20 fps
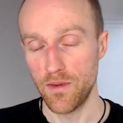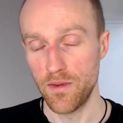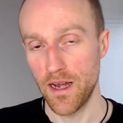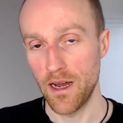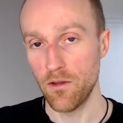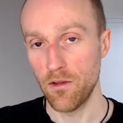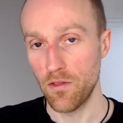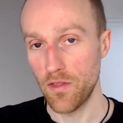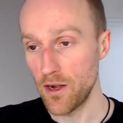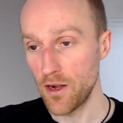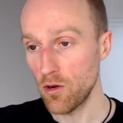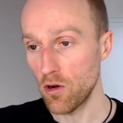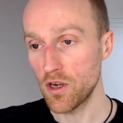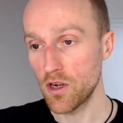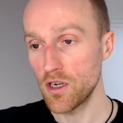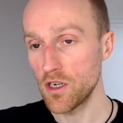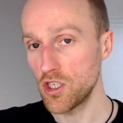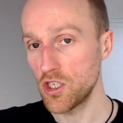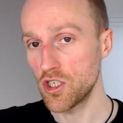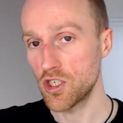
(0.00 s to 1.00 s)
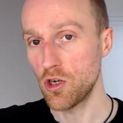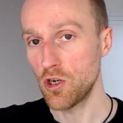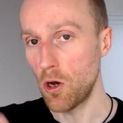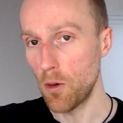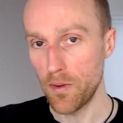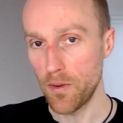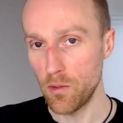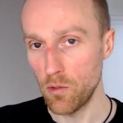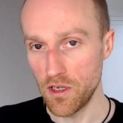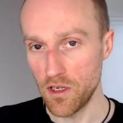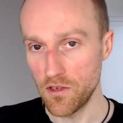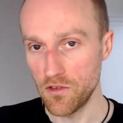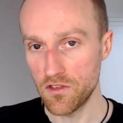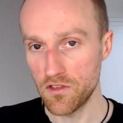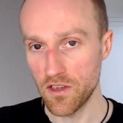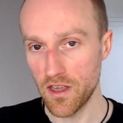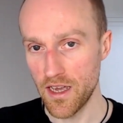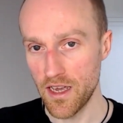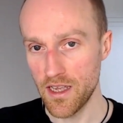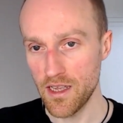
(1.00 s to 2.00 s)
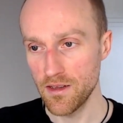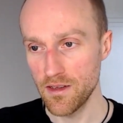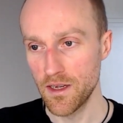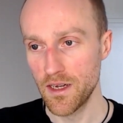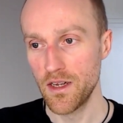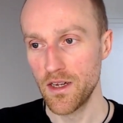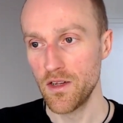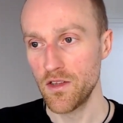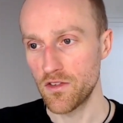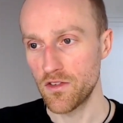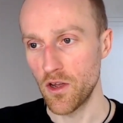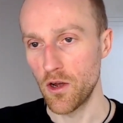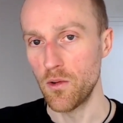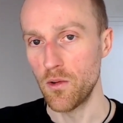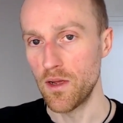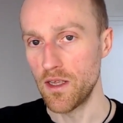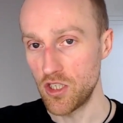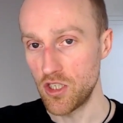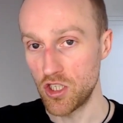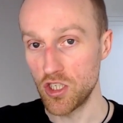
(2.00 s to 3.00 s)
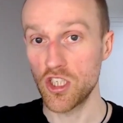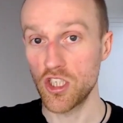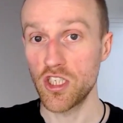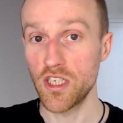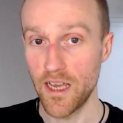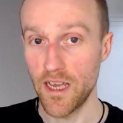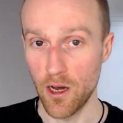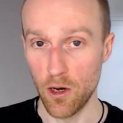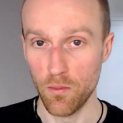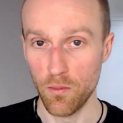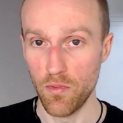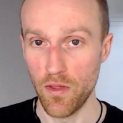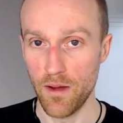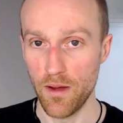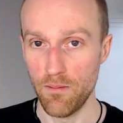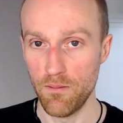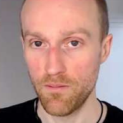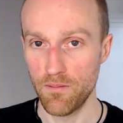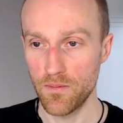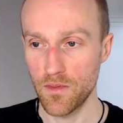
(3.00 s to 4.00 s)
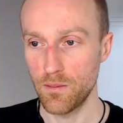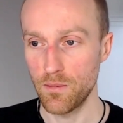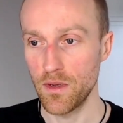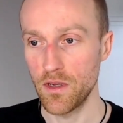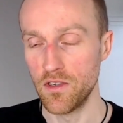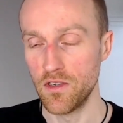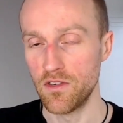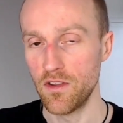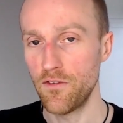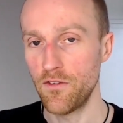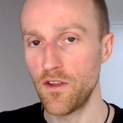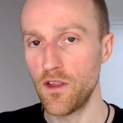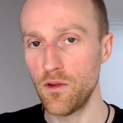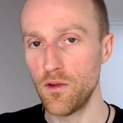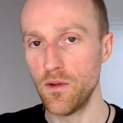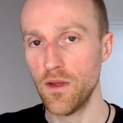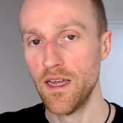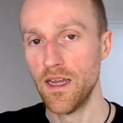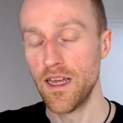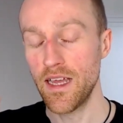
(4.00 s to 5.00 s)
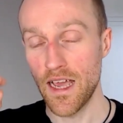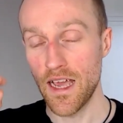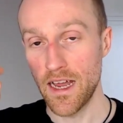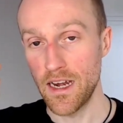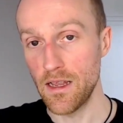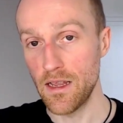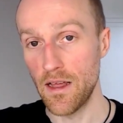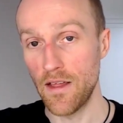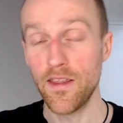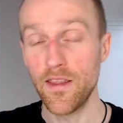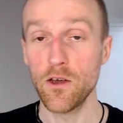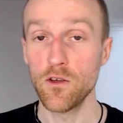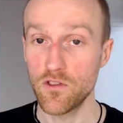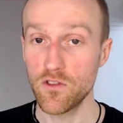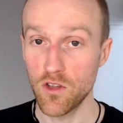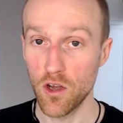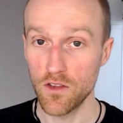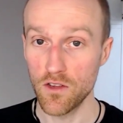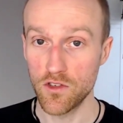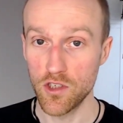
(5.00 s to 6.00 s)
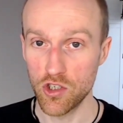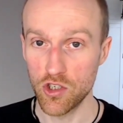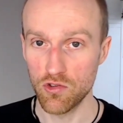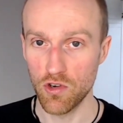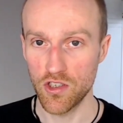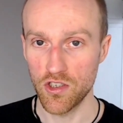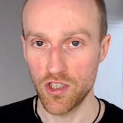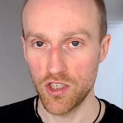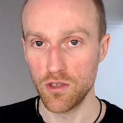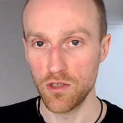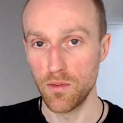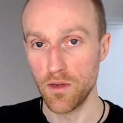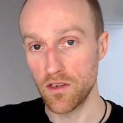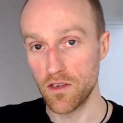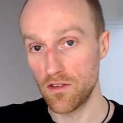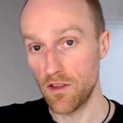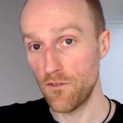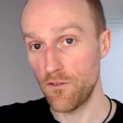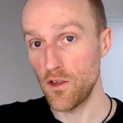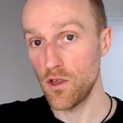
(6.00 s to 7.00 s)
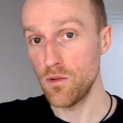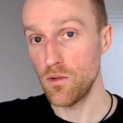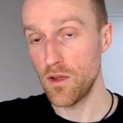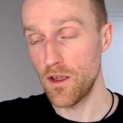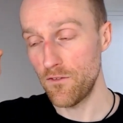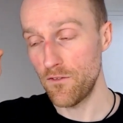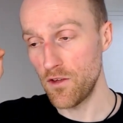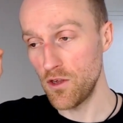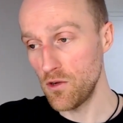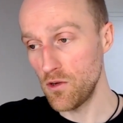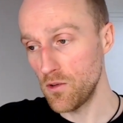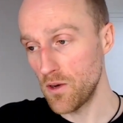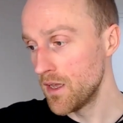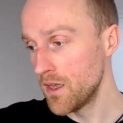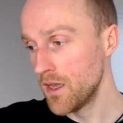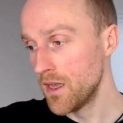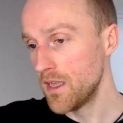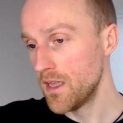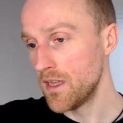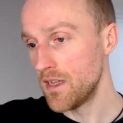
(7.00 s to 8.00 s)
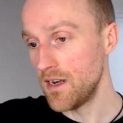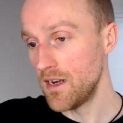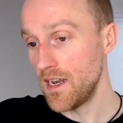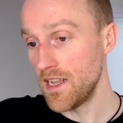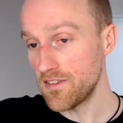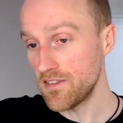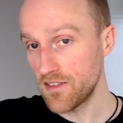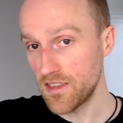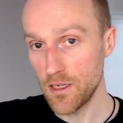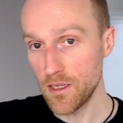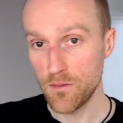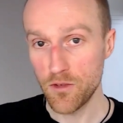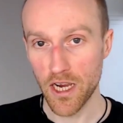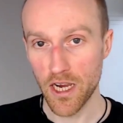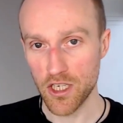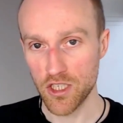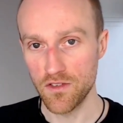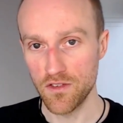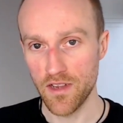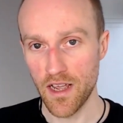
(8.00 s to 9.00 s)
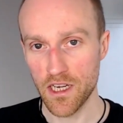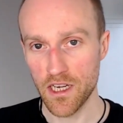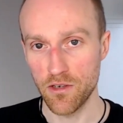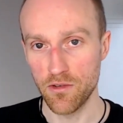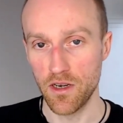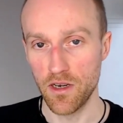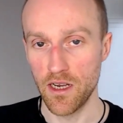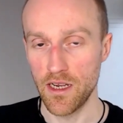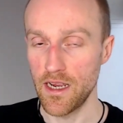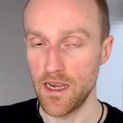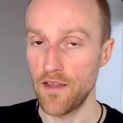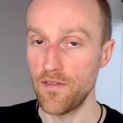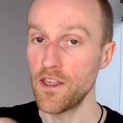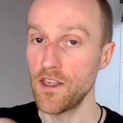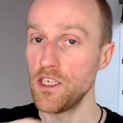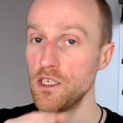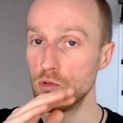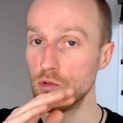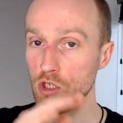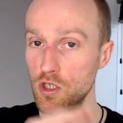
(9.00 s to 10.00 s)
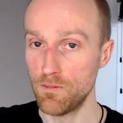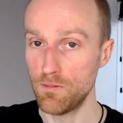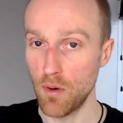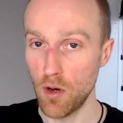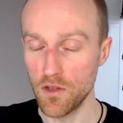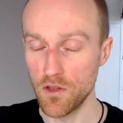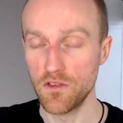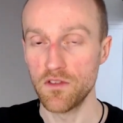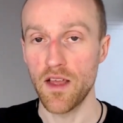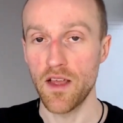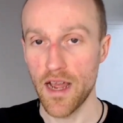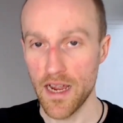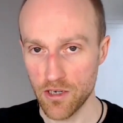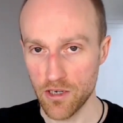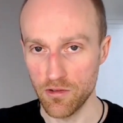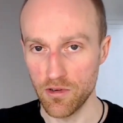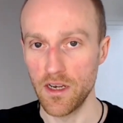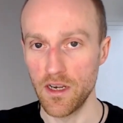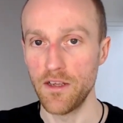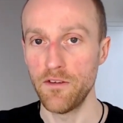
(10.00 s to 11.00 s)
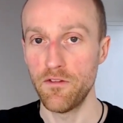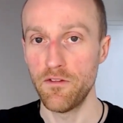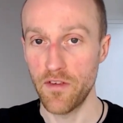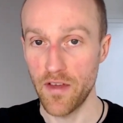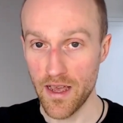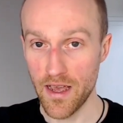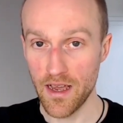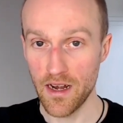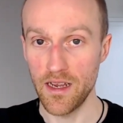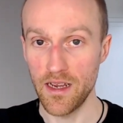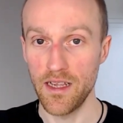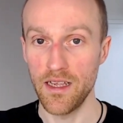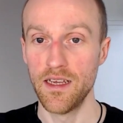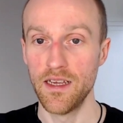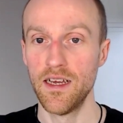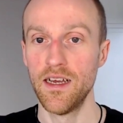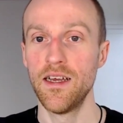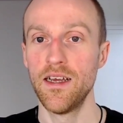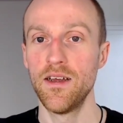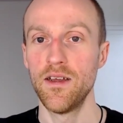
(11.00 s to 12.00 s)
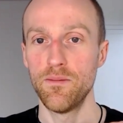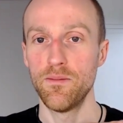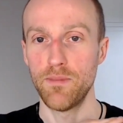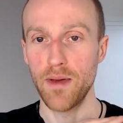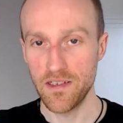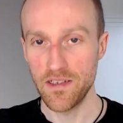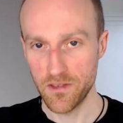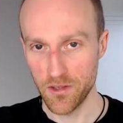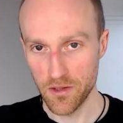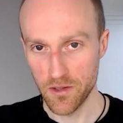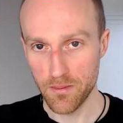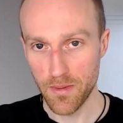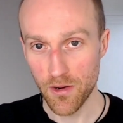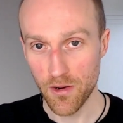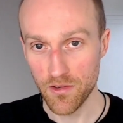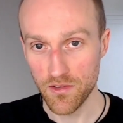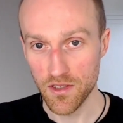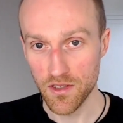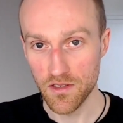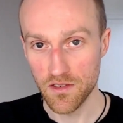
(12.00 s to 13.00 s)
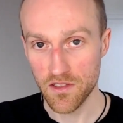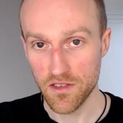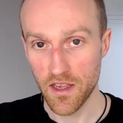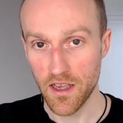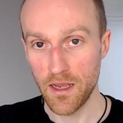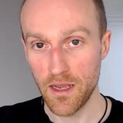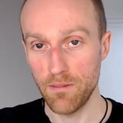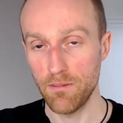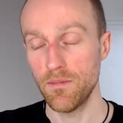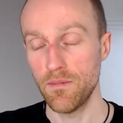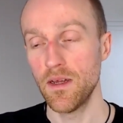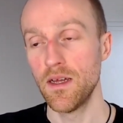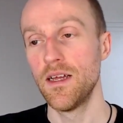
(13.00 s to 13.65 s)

Now, they're not going to just copy what you say, so it's just to help them, because and they'll start to trust you, because if you list the objections accurately and then you respond accurately, fairly, based on the merits of the scheme,